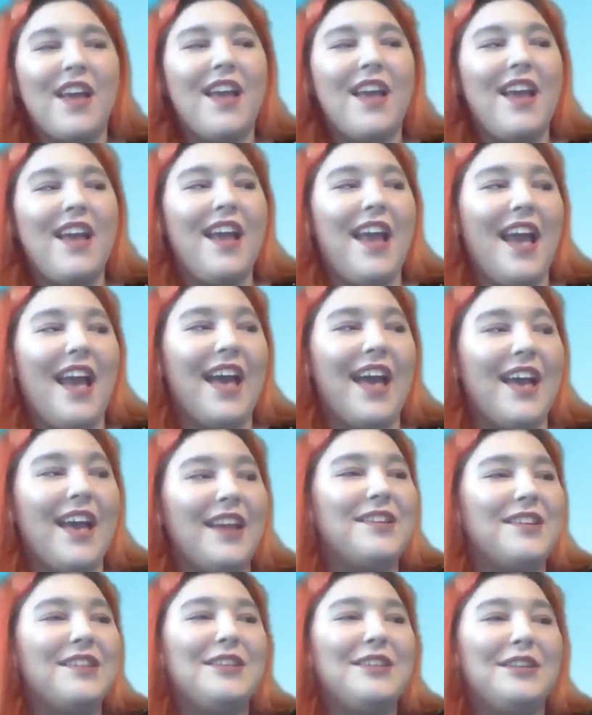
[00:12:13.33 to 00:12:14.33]

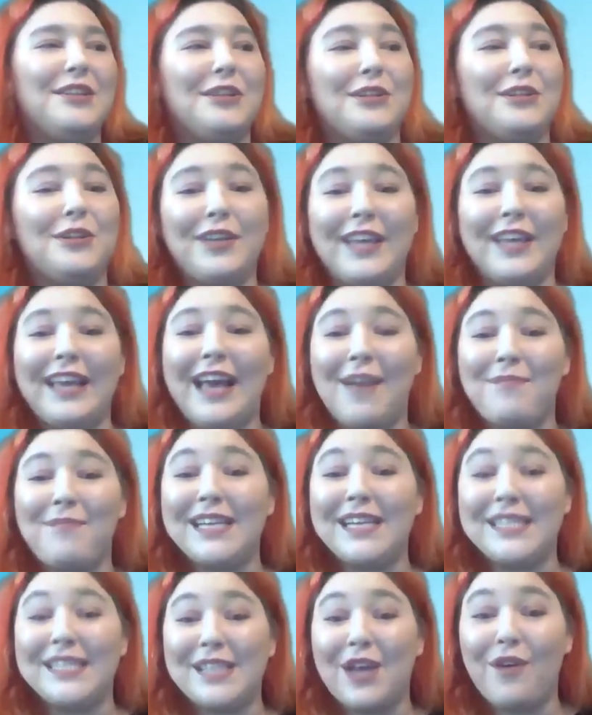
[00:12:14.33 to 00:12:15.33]
And looking at
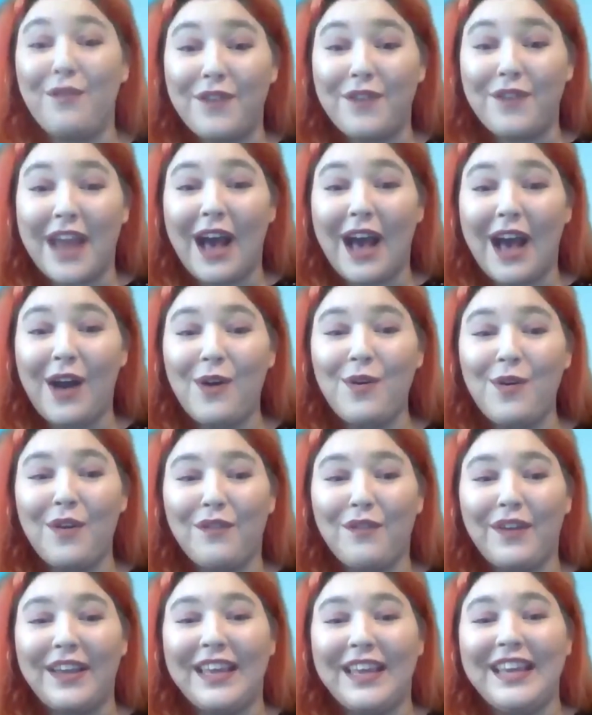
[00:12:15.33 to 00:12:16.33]
myself now, if I
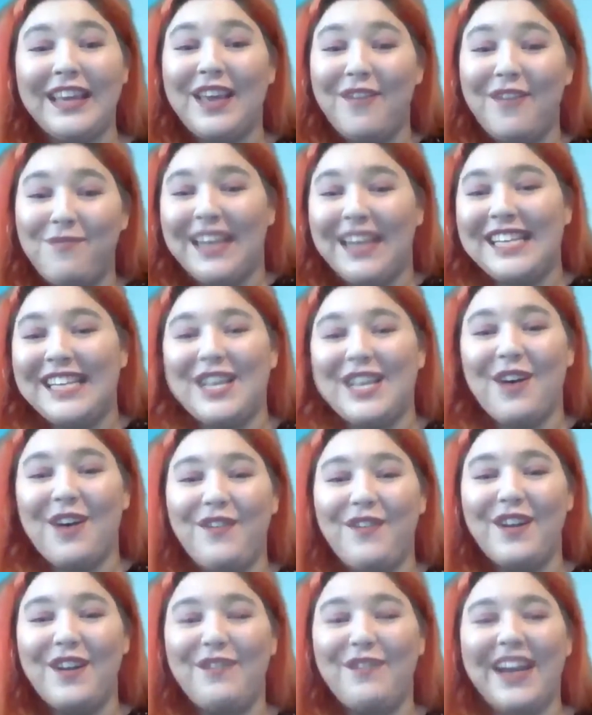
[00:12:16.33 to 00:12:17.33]
could give myself
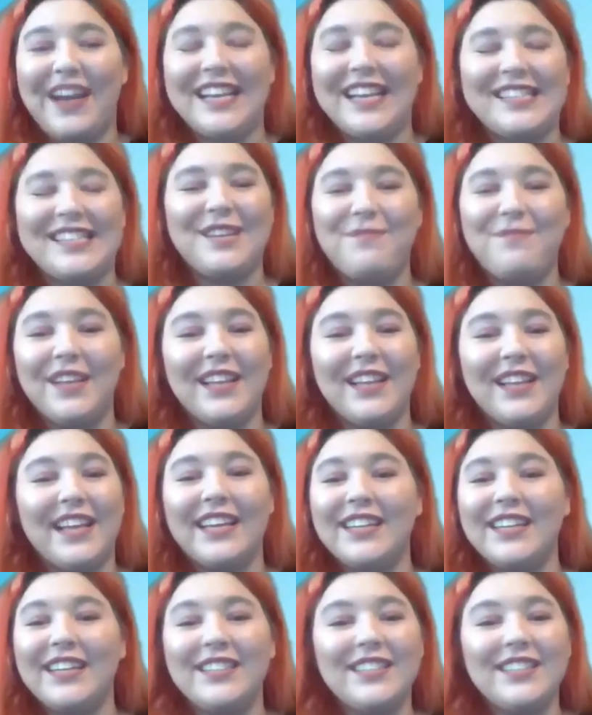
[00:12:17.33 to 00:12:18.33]
advice, I'd be like,
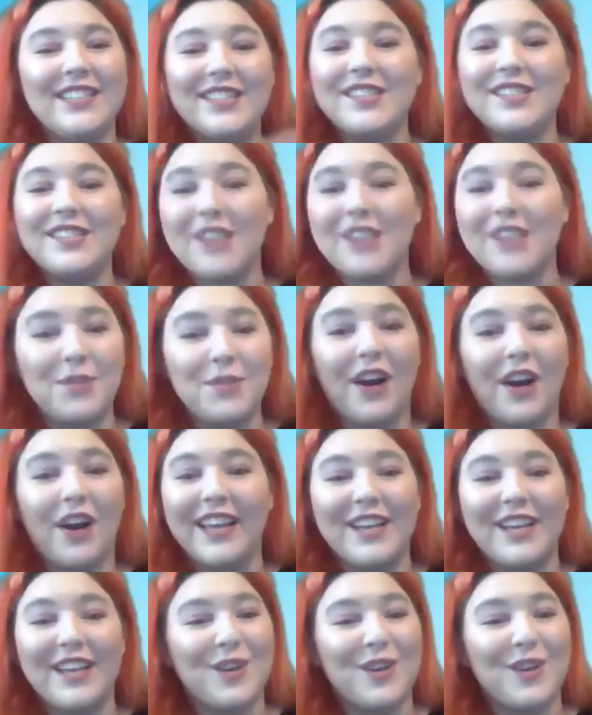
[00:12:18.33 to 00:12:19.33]
stop talking.
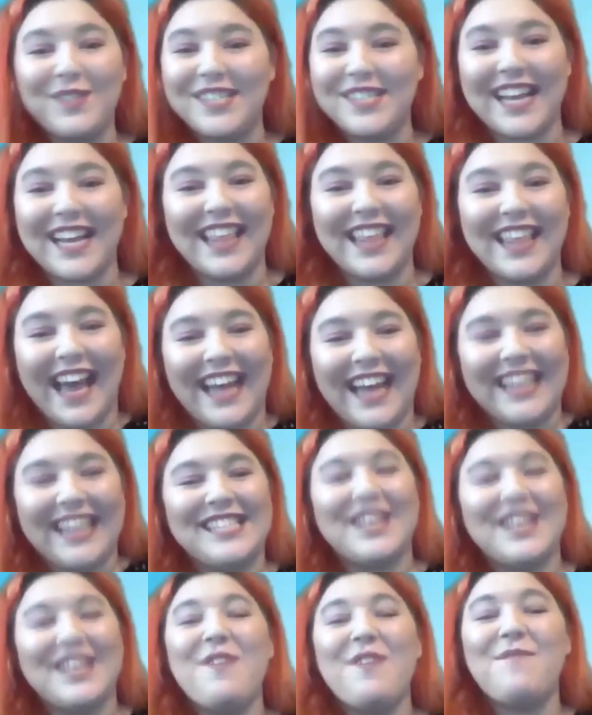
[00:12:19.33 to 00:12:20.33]
Don't say that.
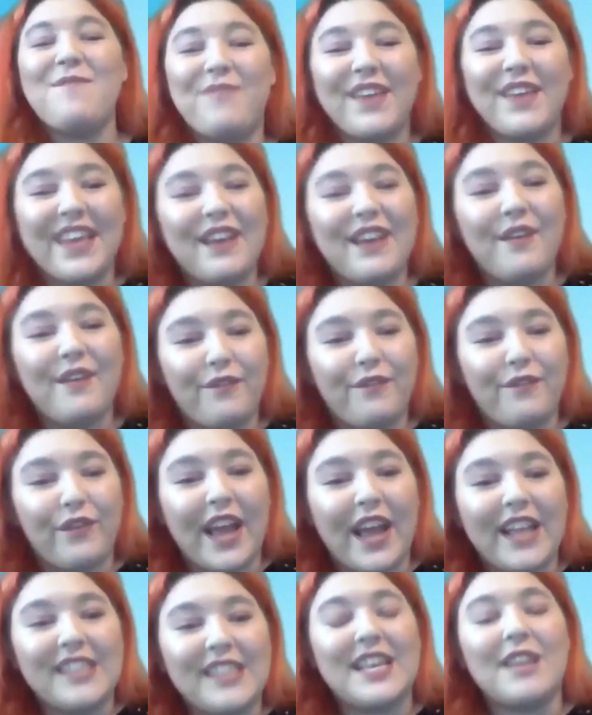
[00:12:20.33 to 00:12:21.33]
Be a
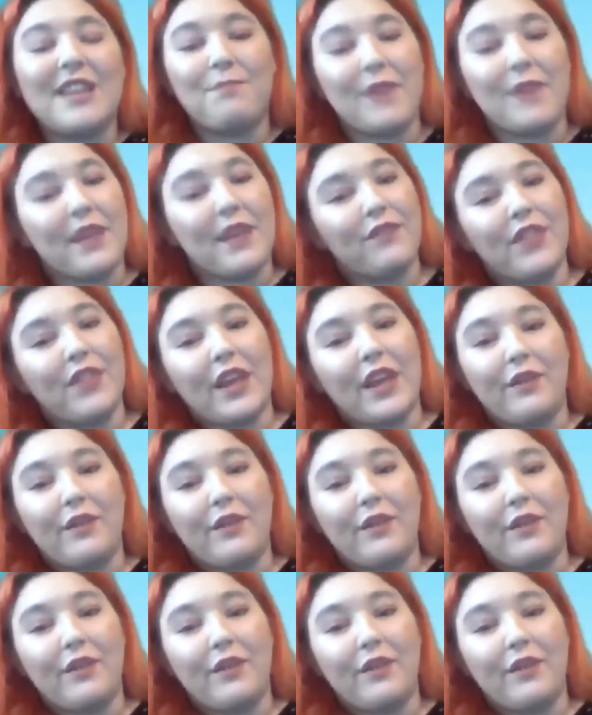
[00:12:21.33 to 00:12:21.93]
friend and be there